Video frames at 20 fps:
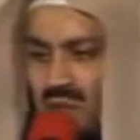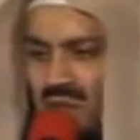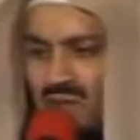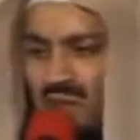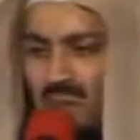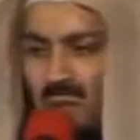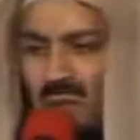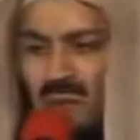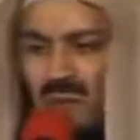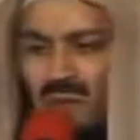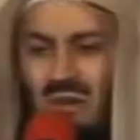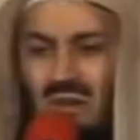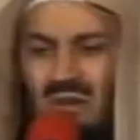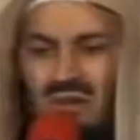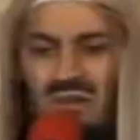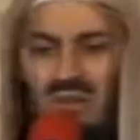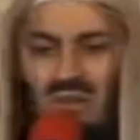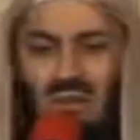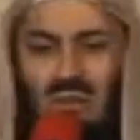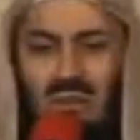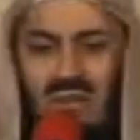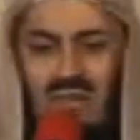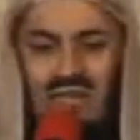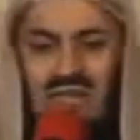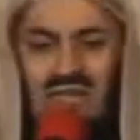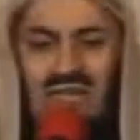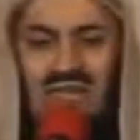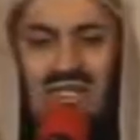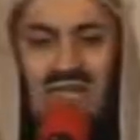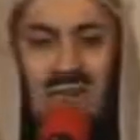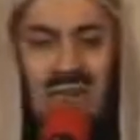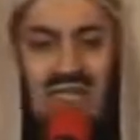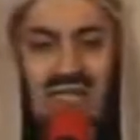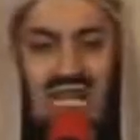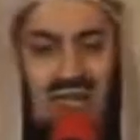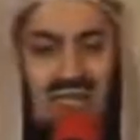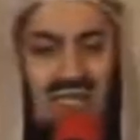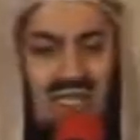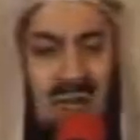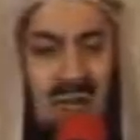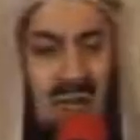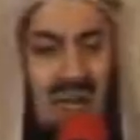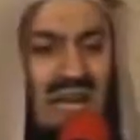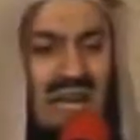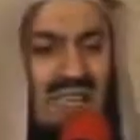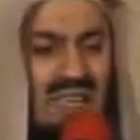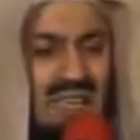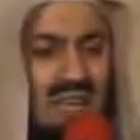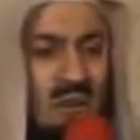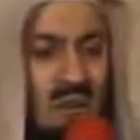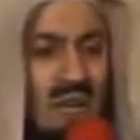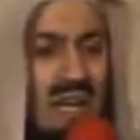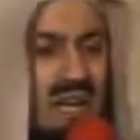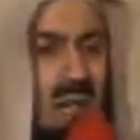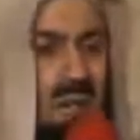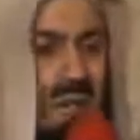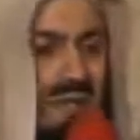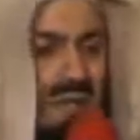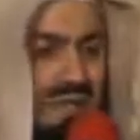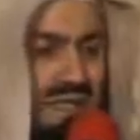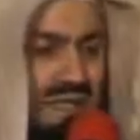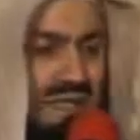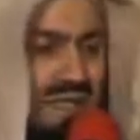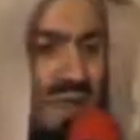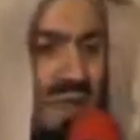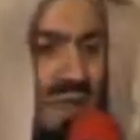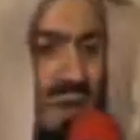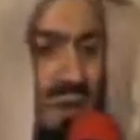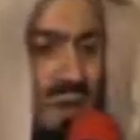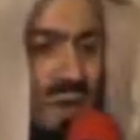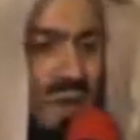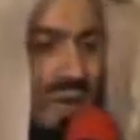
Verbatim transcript: solve your problems and your matters. Sometimes it applies in a workplace